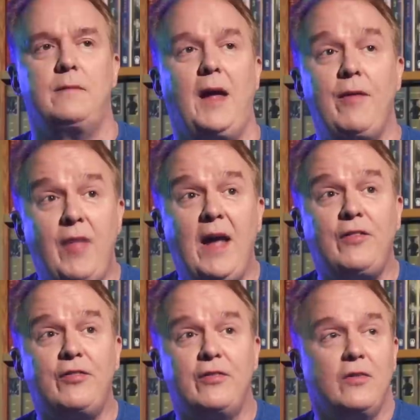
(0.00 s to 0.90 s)
And
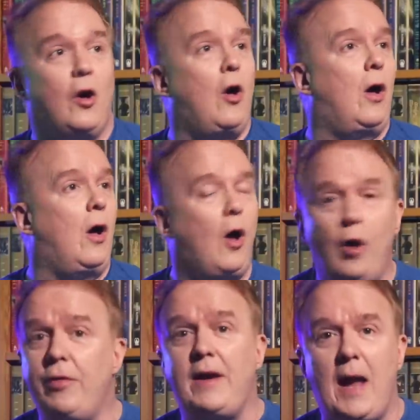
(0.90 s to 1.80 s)
that's
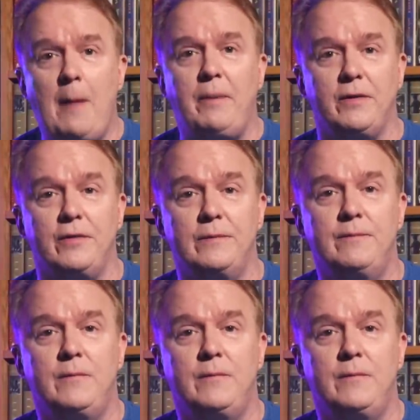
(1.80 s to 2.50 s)
all that happened.